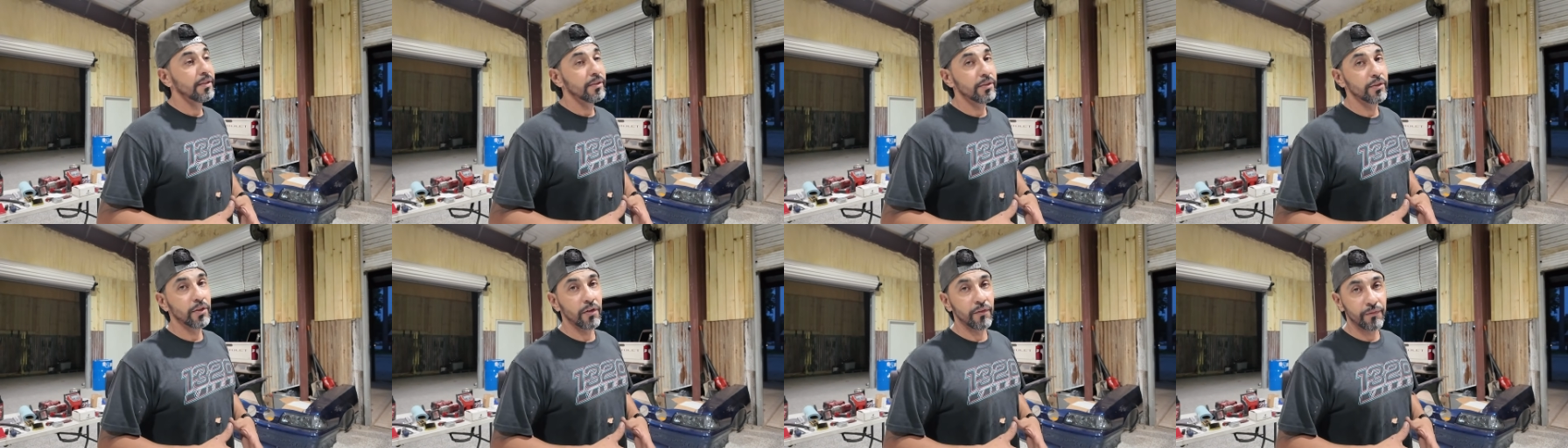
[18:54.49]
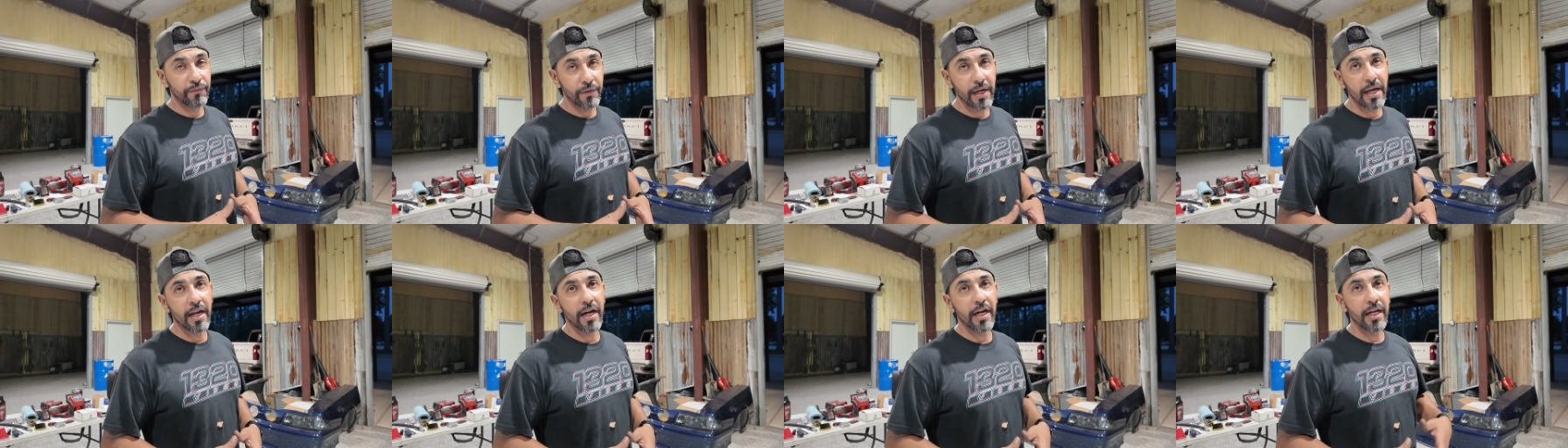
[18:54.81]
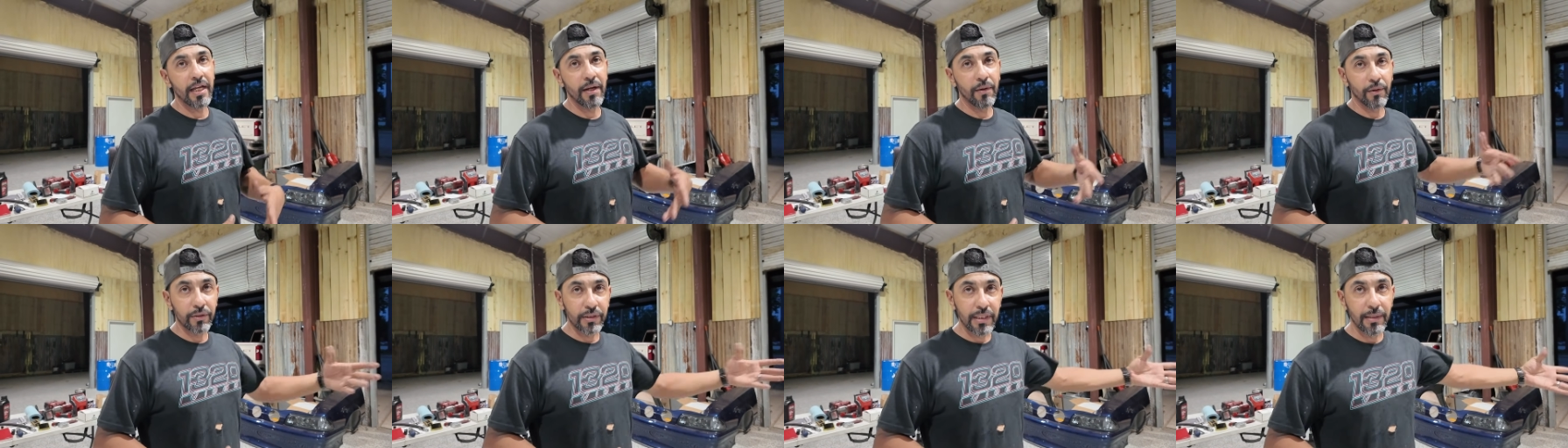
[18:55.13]
So
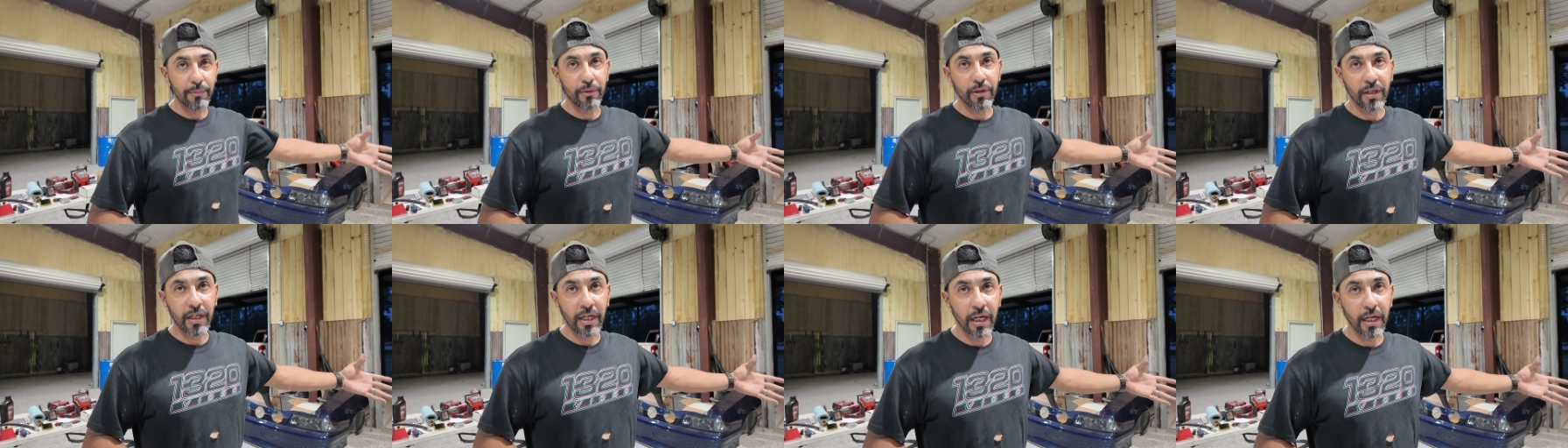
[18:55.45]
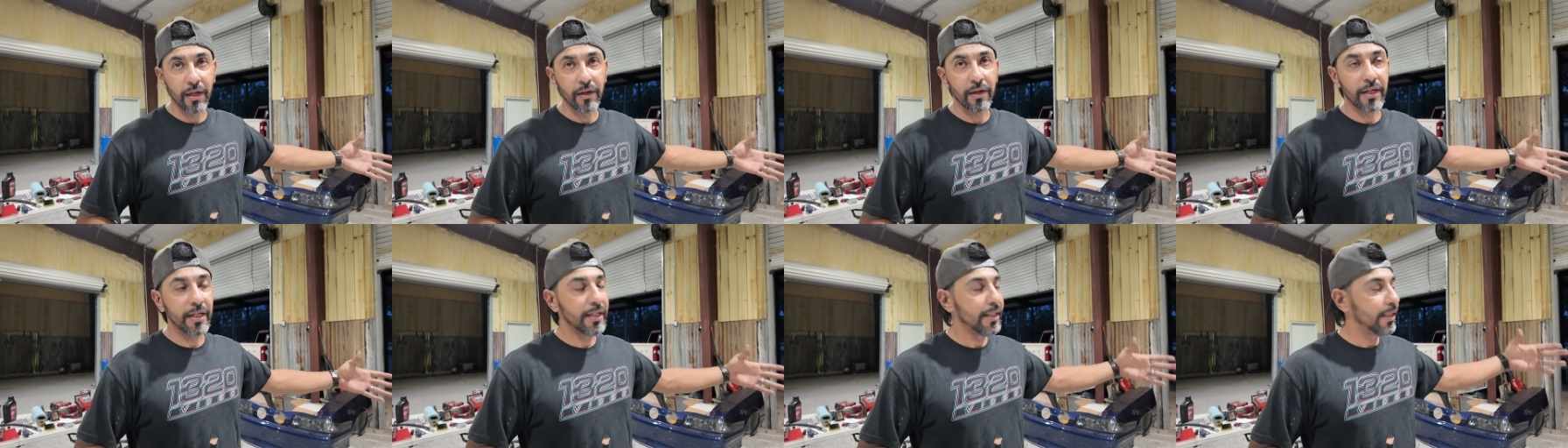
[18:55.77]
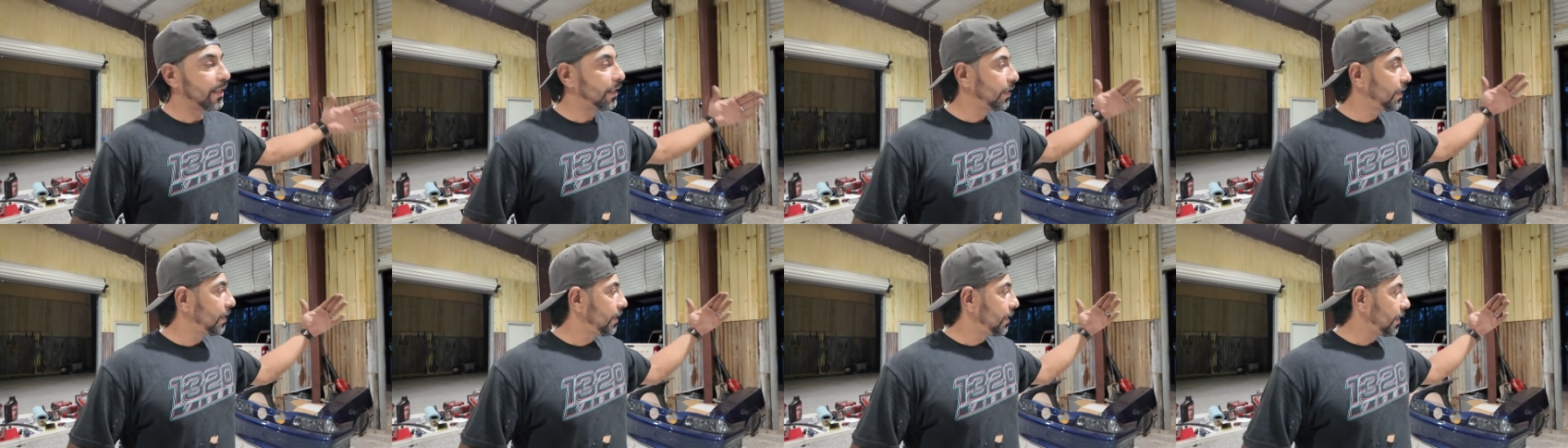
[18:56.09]
finally I was able to clear it,
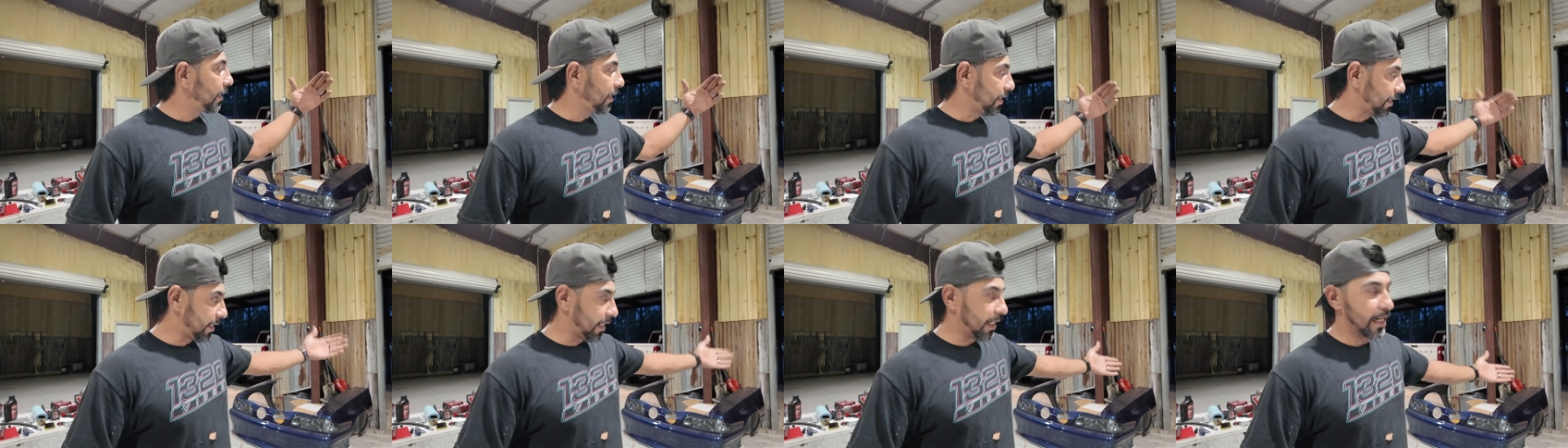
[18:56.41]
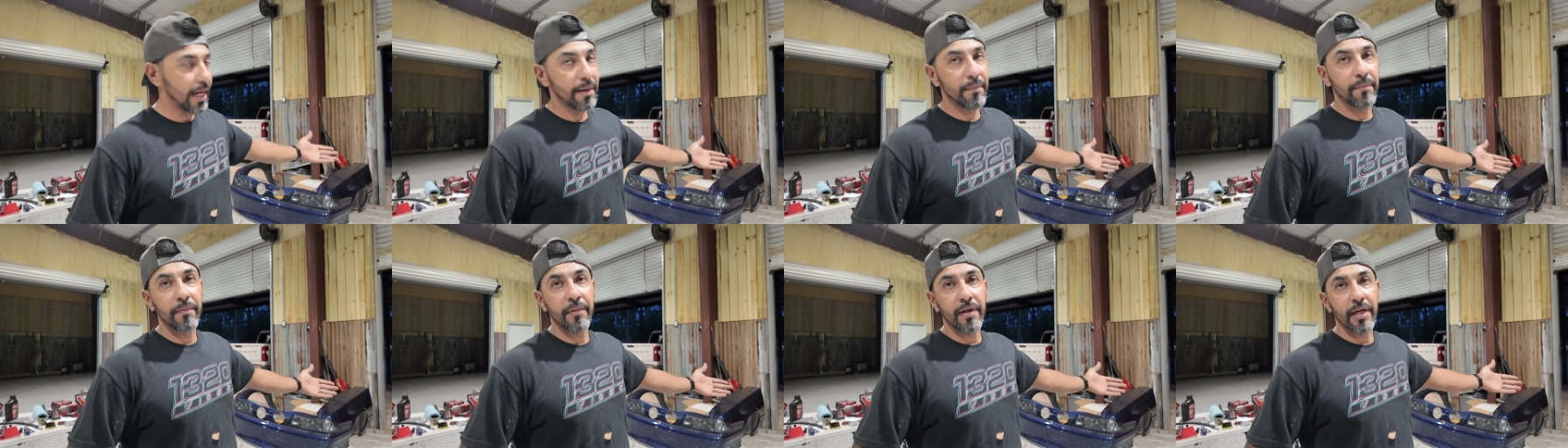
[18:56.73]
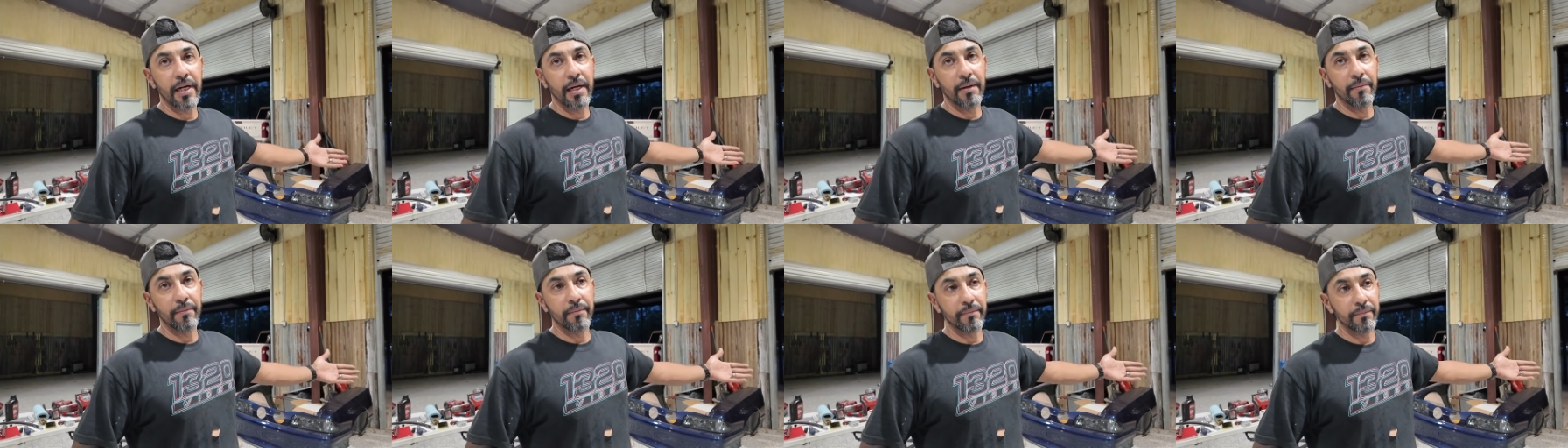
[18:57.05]
and then
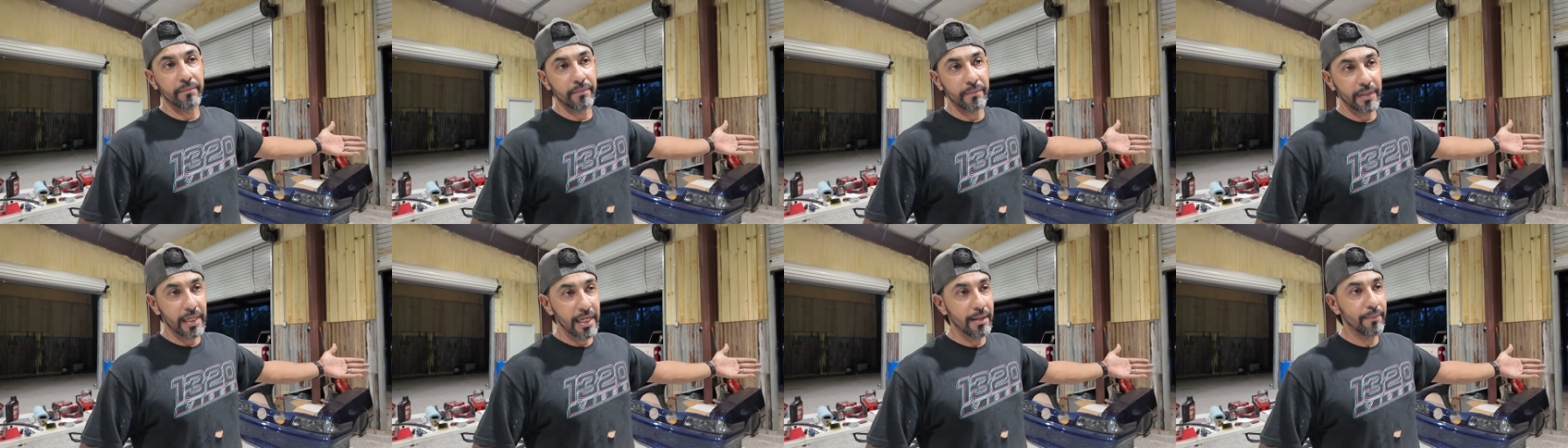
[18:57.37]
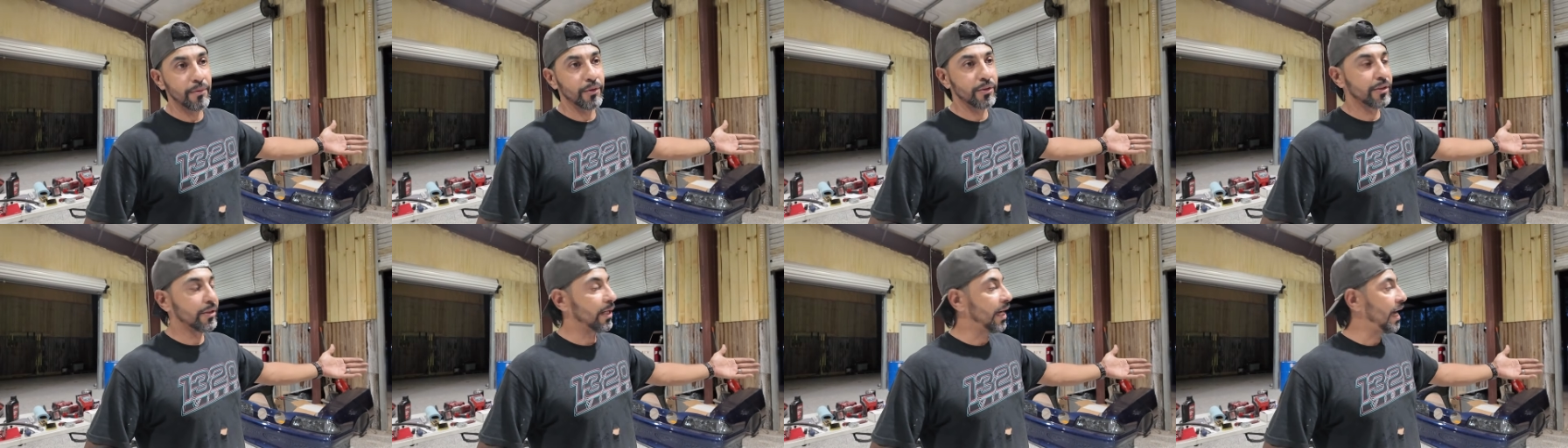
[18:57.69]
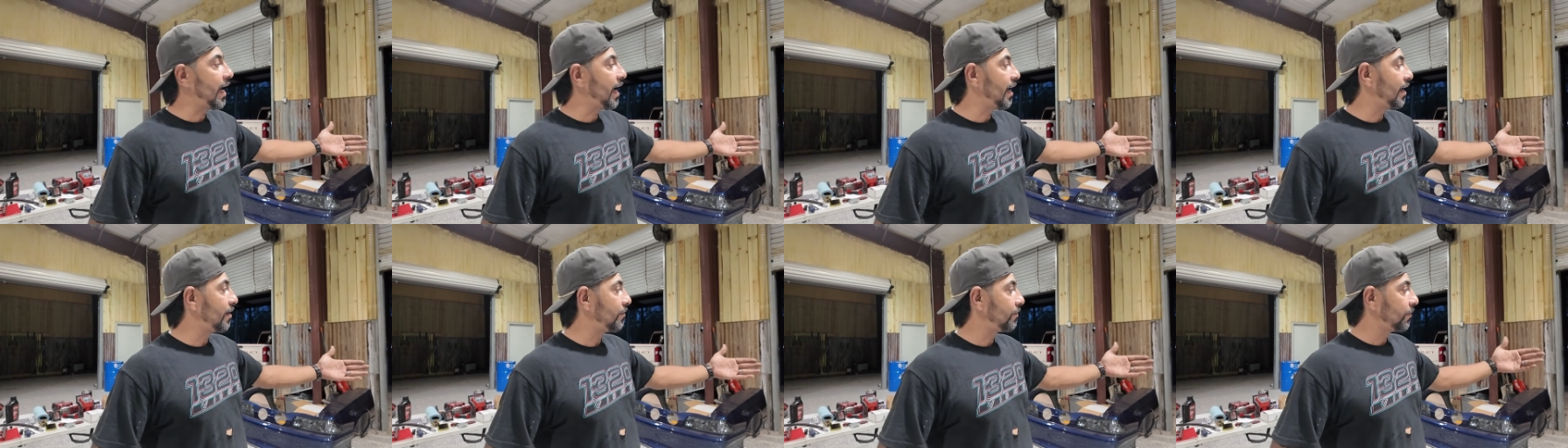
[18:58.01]
I'm able to
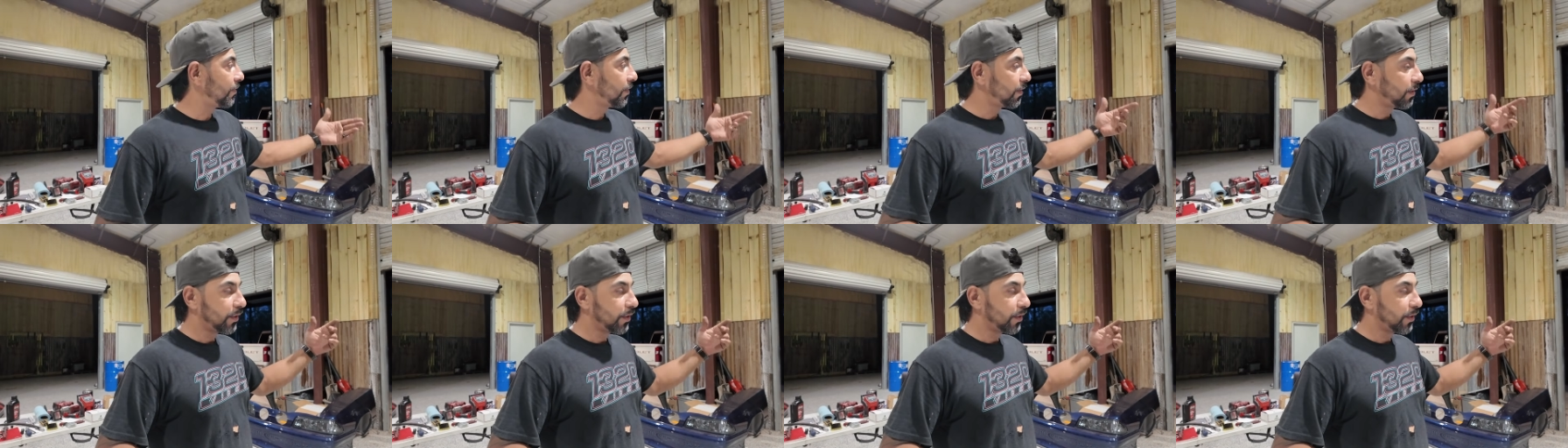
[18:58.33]
have